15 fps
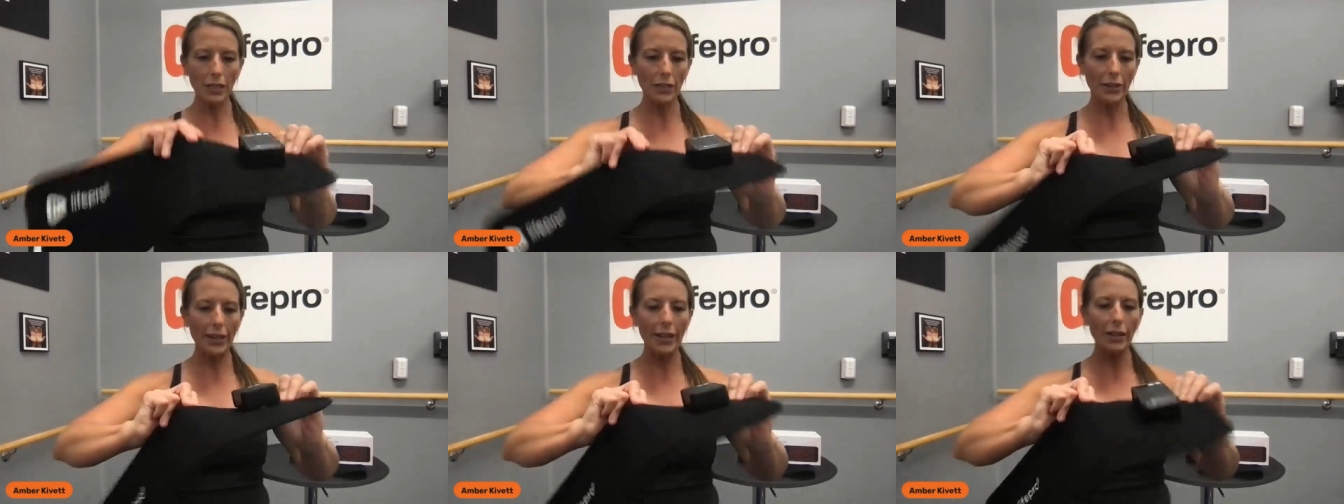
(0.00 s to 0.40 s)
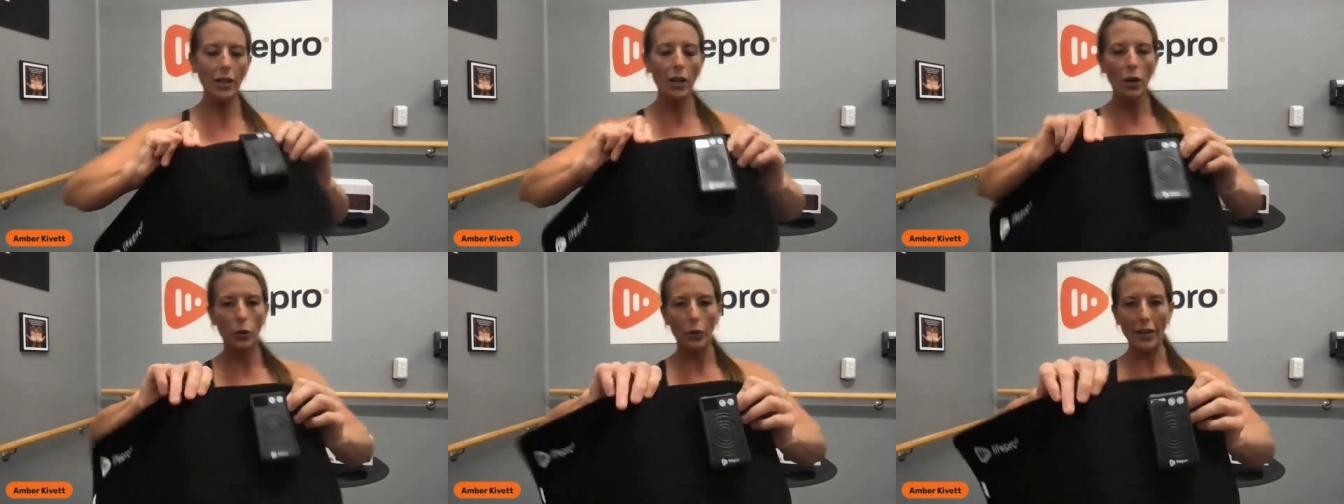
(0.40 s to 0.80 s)
Okay,
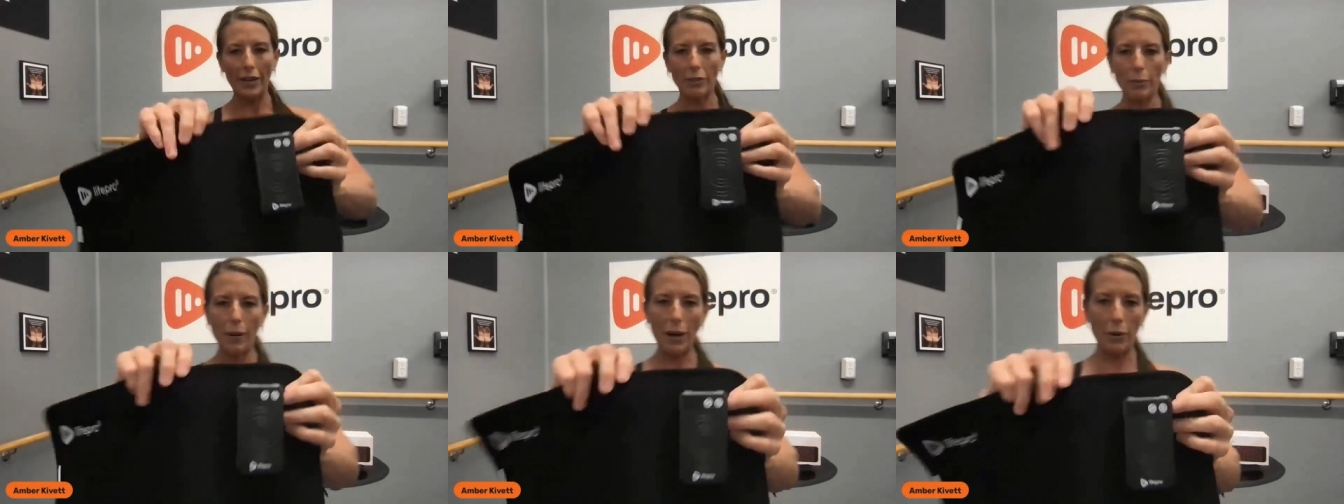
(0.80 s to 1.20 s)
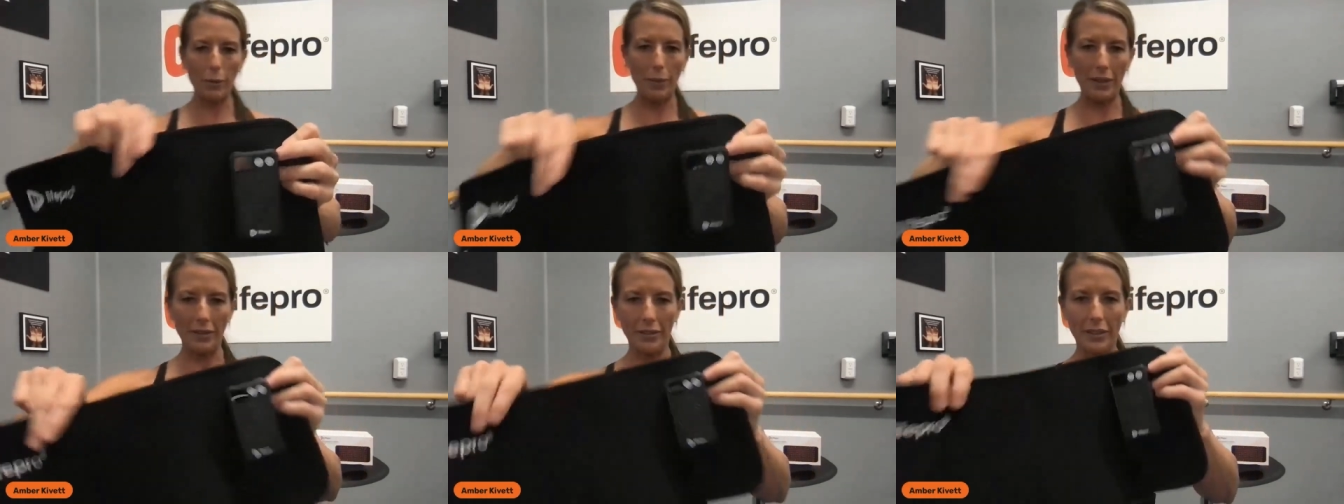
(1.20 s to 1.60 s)
we have our power
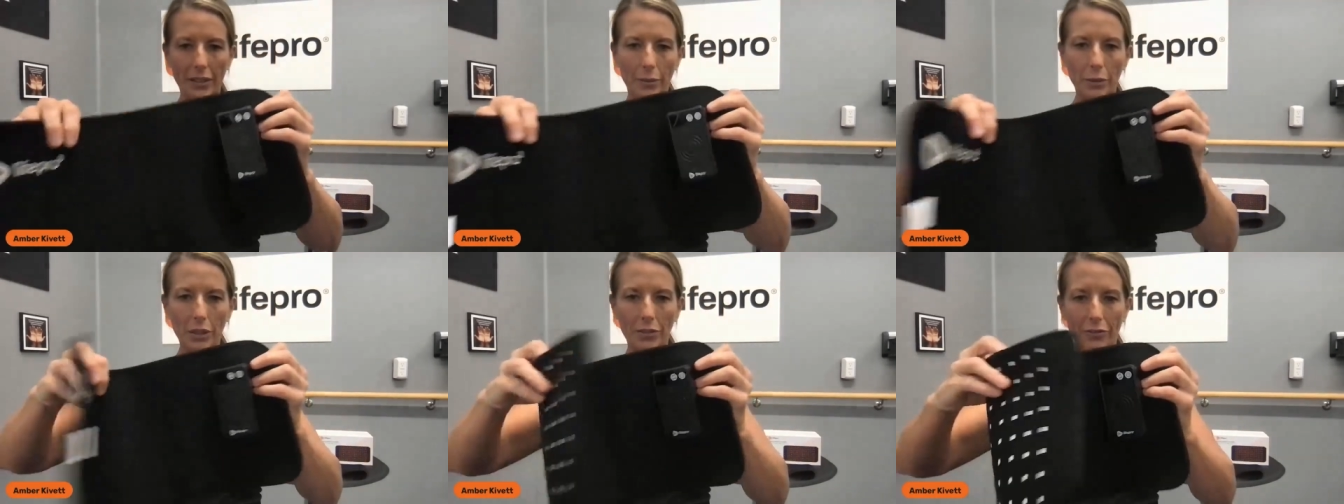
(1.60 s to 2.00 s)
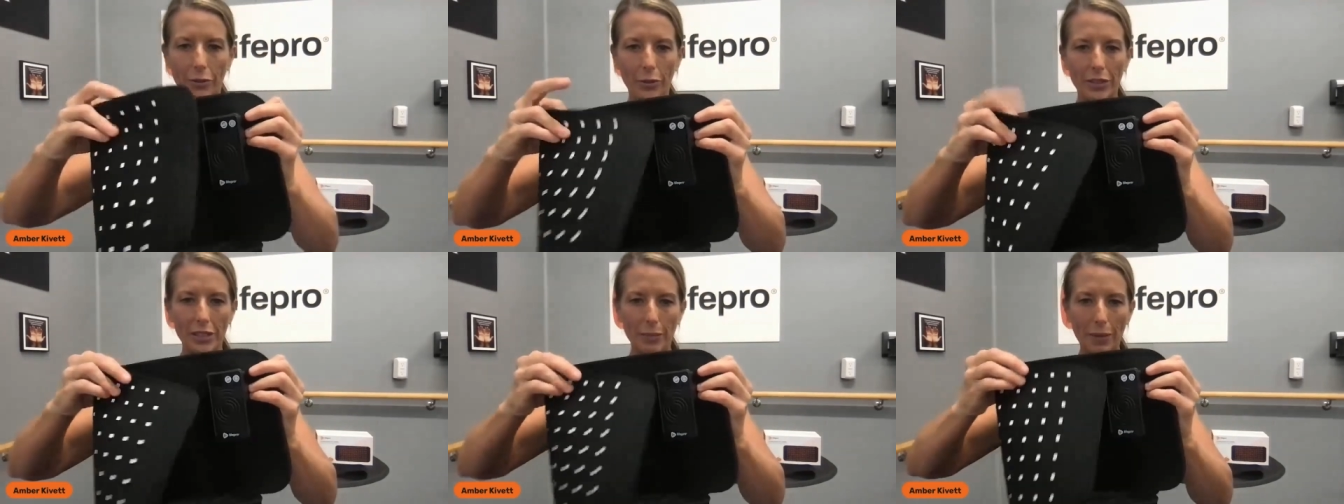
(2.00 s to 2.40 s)
button, and I'm going to
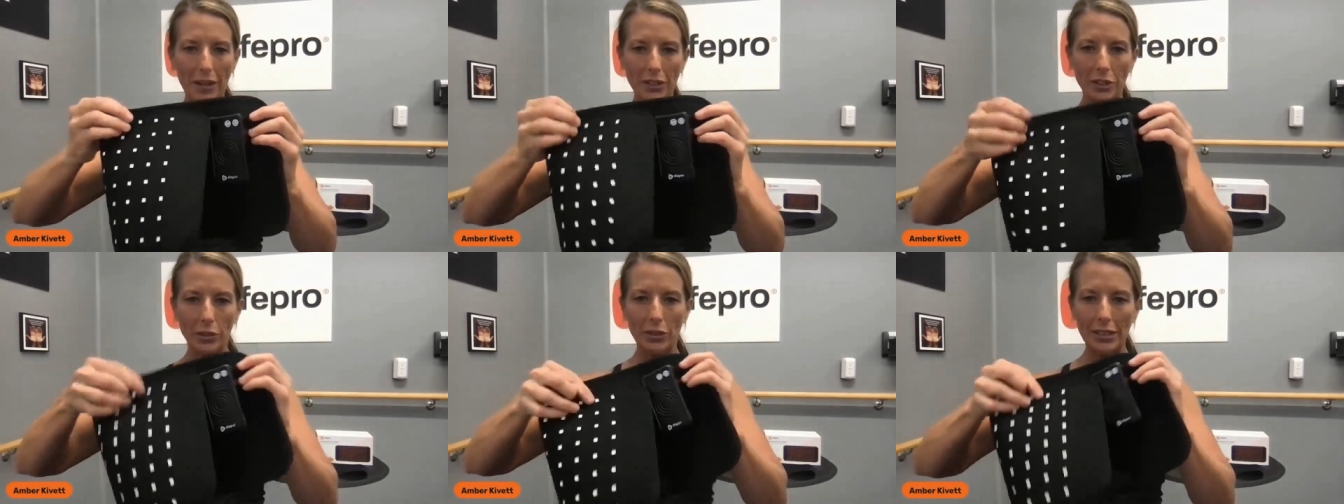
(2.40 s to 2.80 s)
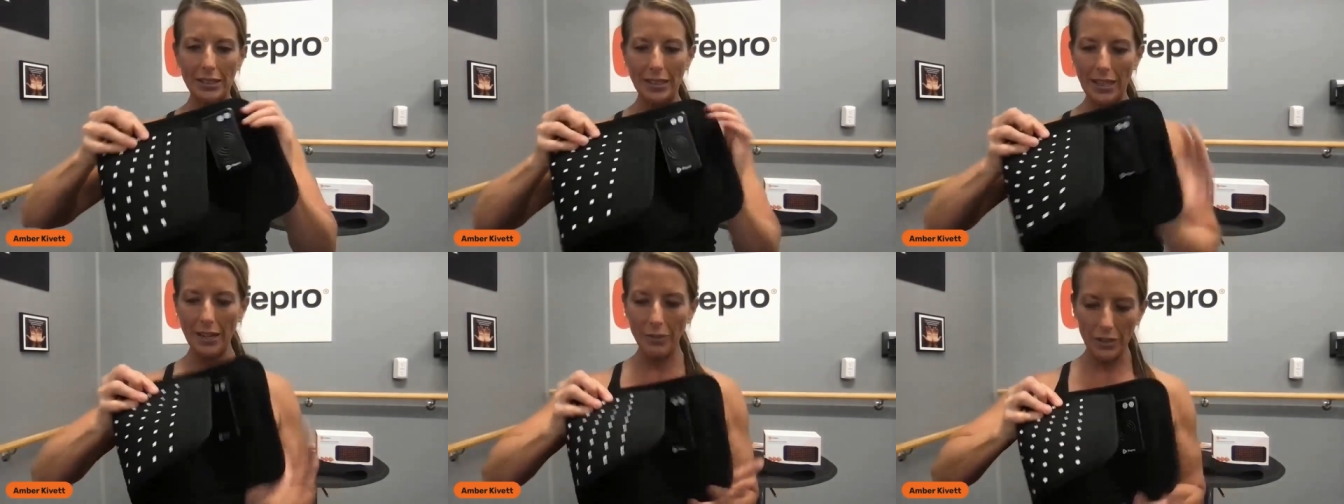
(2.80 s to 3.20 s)
fold this back so you can
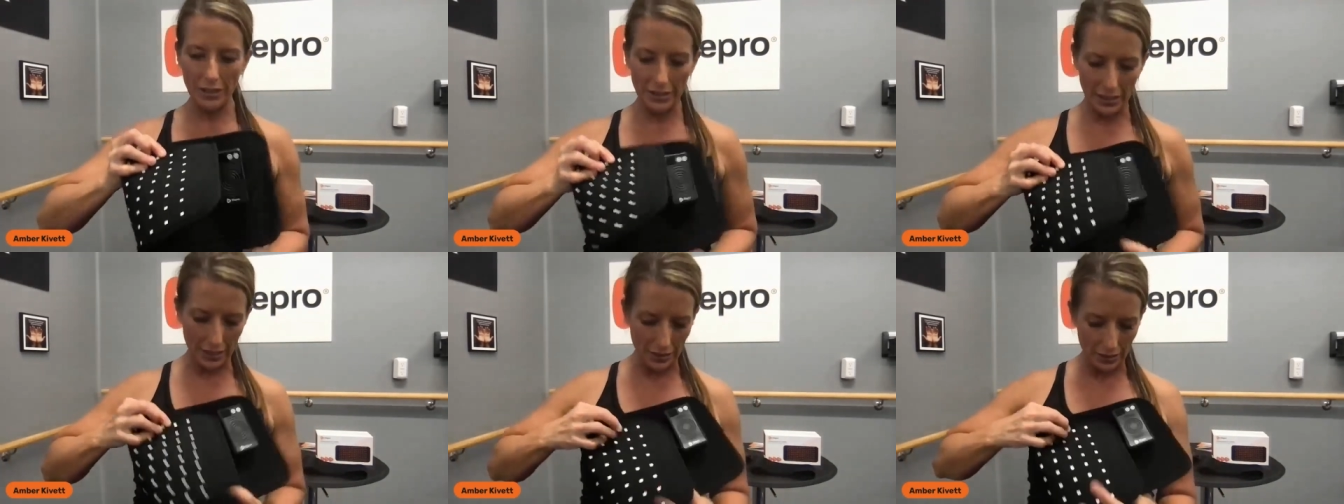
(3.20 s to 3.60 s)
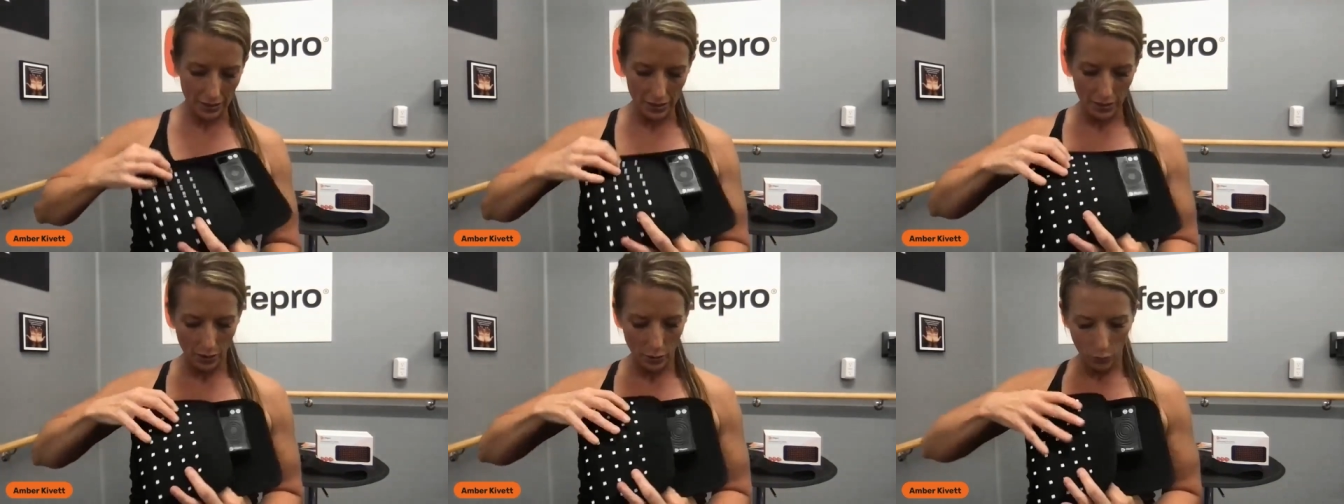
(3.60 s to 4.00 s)
see everything
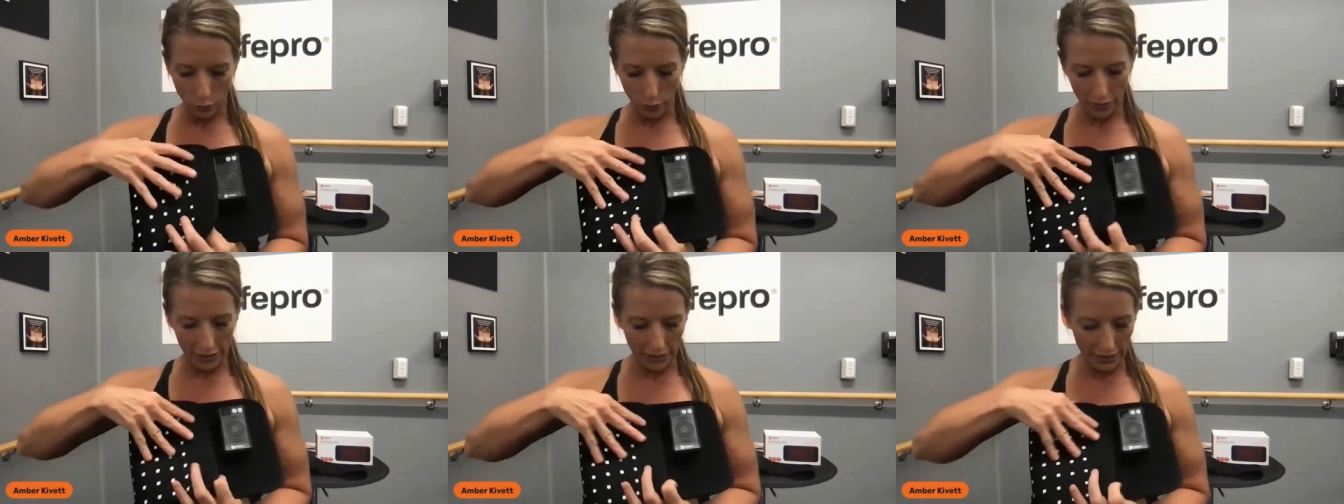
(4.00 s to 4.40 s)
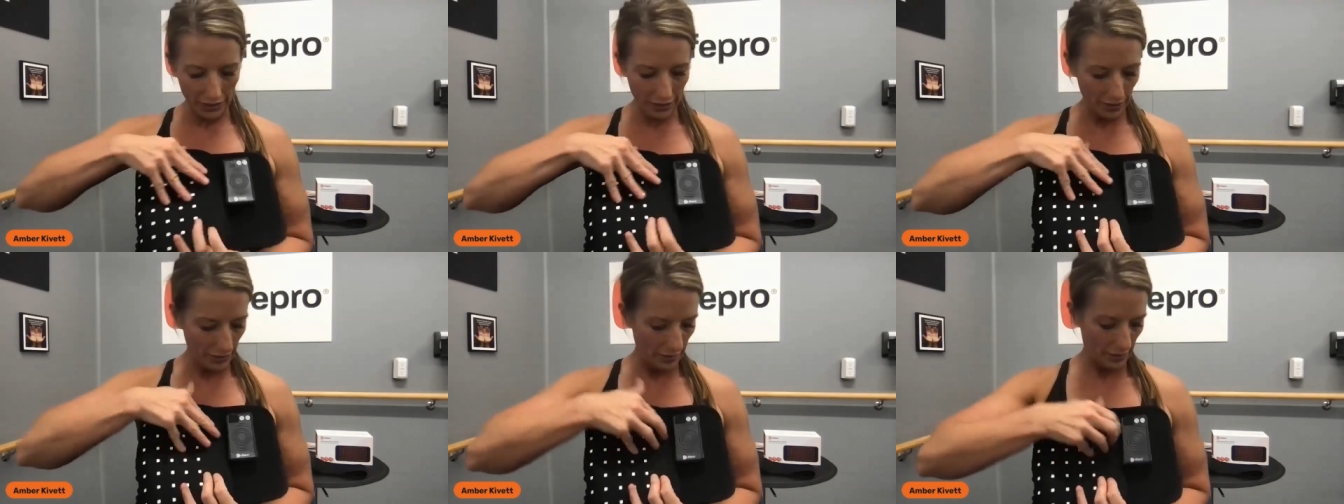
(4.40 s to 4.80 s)

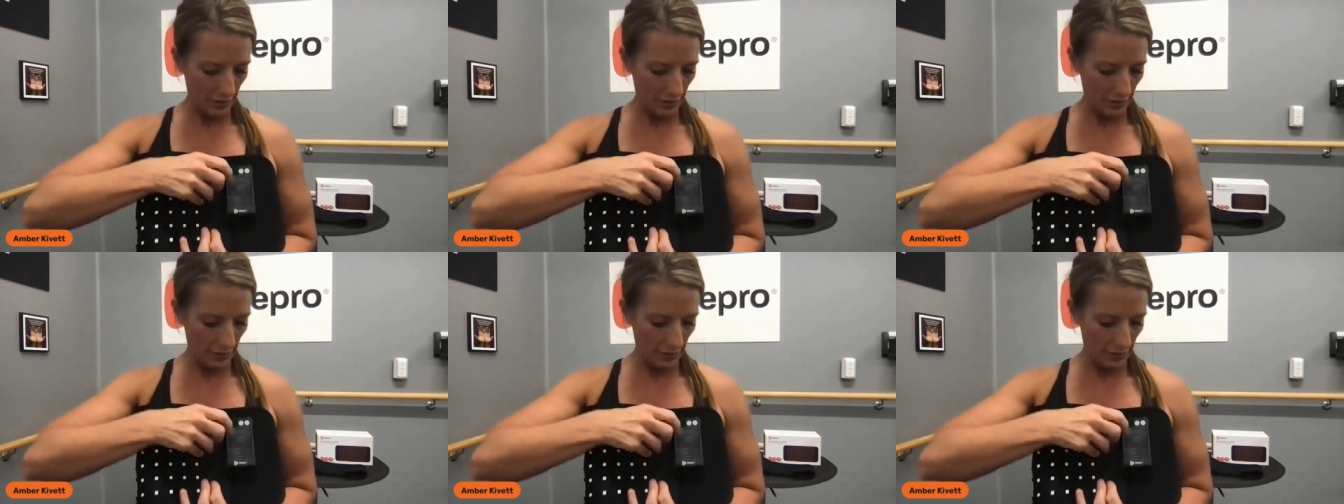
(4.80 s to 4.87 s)
working.